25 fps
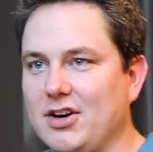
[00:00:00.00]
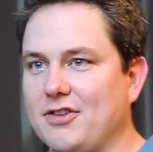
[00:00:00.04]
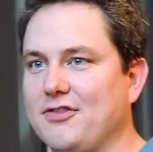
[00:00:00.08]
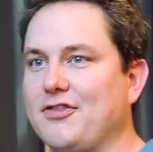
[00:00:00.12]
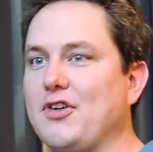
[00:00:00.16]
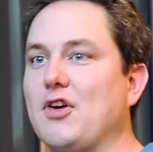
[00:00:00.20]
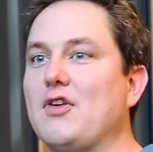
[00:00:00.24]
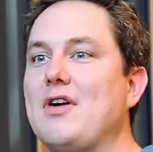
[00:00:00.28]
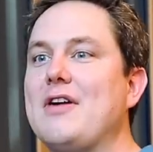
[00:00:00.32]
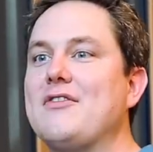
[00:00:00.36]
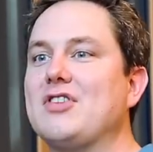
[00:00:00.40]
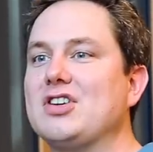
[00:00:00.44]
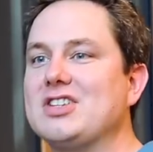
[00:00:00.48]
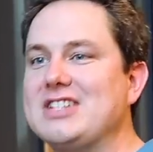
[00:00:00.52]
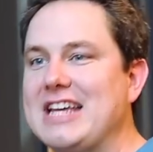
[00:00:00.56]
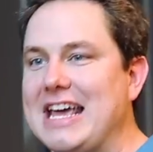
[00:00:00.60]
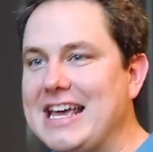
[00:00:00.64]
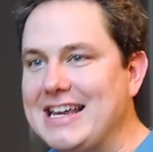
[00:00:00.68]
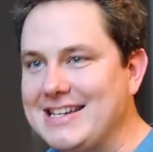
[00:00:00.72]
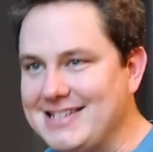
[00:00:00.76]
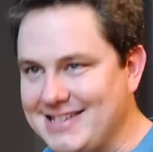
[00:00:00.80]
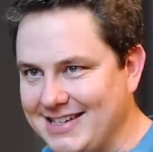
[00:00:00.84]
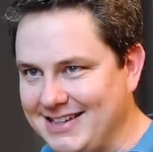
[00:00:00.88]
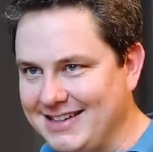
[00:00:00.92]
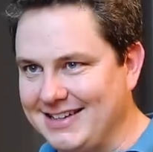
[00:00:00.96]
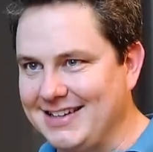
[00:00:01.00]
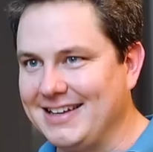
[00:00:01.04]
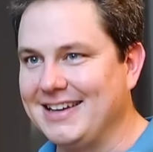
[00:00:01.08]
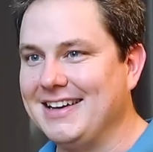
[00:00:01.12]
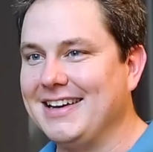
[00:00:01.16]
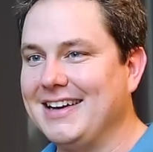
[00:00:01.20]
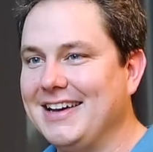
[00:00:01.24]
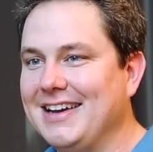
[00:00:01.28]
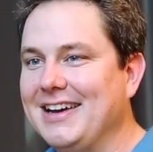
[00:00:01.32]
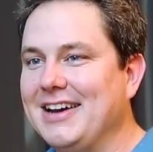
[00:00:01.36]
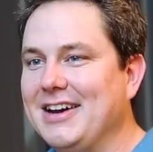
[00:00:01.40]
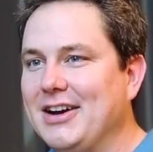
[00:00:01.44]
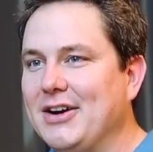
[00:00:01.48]
You're forever tainted
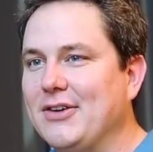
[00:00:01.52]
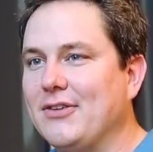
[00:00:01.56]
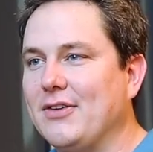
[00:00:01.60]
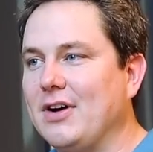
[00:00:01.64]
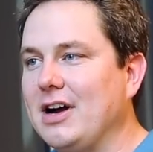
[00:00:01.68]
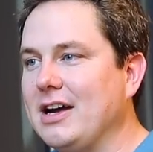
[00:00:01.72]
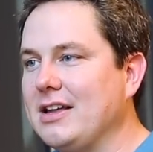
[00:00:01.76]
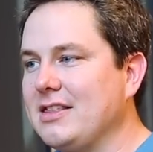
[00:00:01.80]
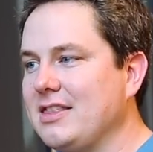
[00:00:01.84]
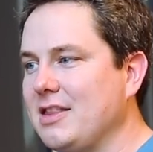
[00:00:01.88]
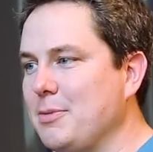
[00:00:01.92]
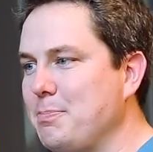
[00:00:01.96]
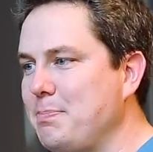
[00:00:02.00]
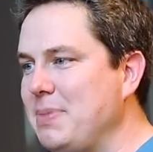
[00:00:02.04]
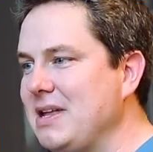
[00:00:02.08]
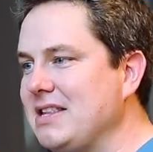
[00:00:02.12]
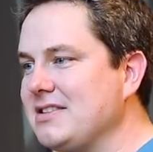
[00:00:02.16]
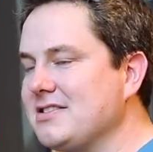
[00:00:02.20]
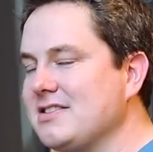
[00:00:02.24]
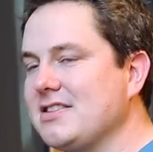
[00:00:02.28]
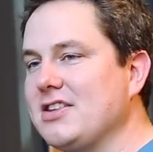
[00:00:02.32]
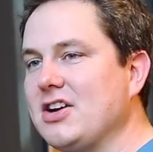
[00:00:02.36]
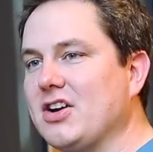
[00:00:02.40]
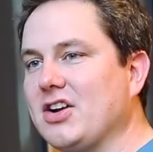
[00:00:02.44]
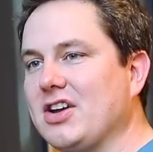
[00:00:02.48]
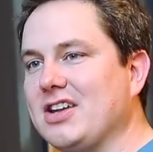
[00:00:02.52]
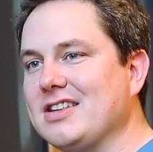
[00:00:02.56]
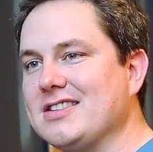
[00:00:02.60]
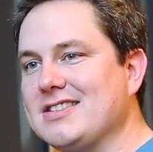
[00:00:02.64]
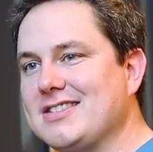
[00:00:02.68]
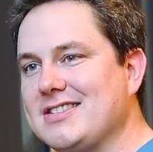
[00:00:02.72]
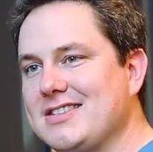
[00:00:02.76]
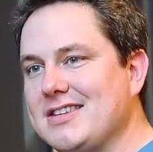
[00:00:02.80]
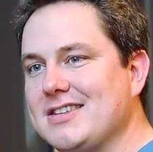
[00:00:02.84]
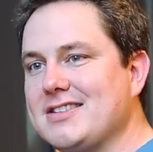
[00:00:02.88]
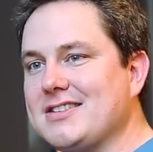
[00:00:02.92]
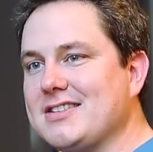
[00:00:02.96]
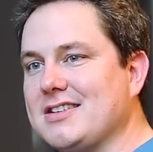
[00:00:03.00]
right? The bits that are
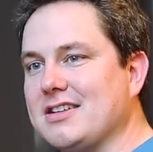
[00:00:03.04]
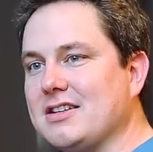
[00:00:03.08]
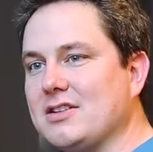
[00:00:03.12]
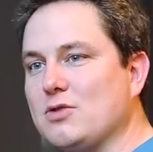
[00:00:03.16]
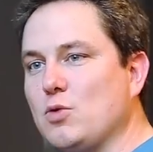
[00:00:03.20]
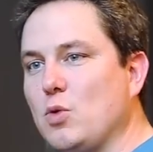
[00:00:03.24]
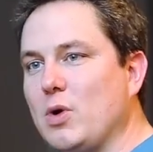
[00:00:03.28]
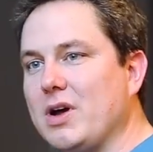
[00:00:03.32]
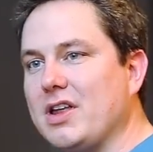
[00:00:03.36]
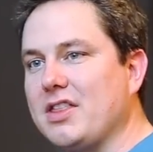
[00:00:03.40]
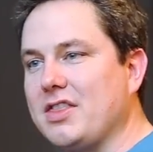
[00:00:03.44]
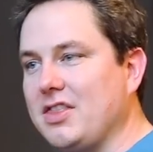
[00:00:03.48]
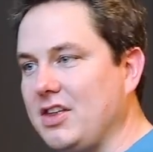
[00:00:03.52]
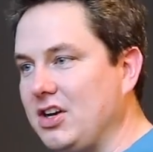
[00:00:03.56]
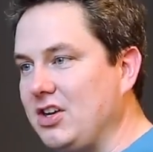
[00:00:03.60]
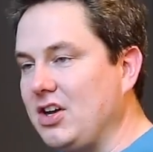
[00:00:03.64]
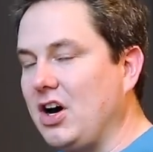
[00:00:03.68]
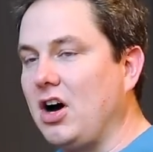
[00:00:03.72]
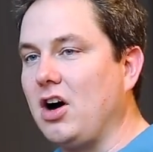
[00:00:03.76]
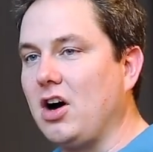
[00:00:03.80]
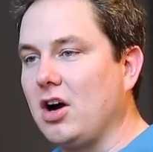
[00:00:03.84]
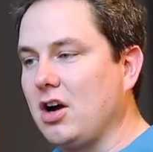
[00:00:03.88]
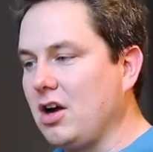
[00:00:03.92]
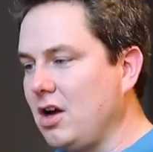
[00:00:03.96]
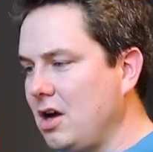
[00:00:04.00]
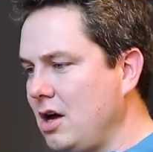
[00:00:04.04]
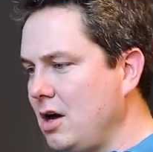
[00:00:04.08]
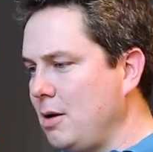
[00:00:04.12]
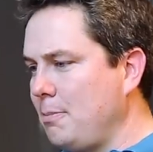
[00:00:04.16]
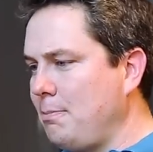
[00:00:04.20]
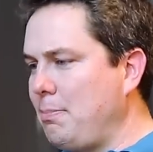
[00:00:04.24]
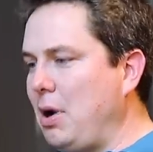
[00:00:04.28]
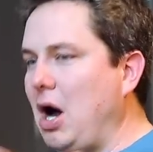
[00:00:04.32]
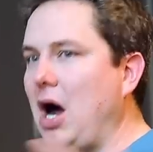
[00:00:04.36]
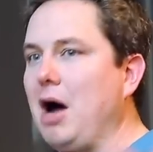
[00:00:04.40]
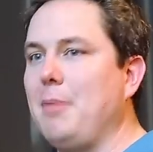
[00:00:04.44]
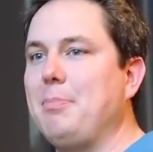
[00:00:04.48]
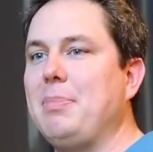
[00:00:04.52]
consistent with the dog
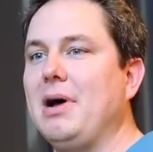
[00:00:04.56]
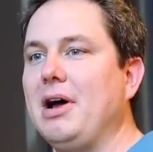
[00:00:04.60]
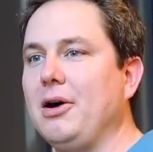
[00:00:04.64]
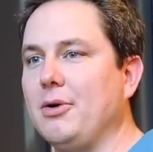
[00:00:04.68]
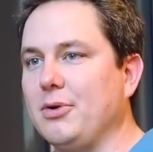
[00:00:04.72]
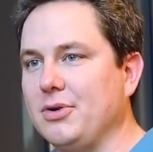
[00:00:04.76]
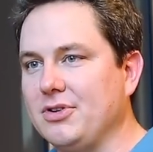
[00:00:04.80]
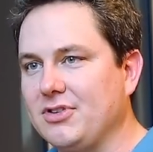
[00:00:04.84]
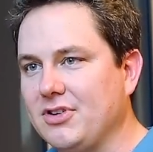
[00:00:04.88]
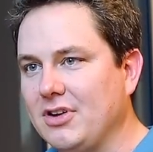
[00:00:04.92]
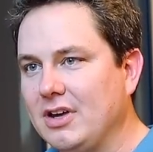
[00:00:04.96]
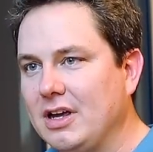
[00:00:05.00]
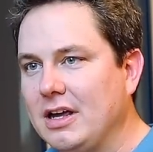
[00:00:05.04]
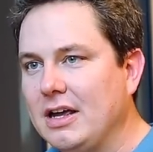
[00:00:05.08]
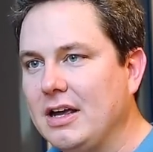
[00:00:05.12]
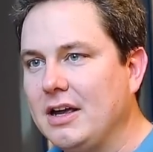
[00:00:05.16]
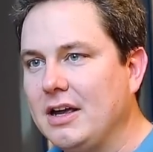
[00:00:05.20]
pop out.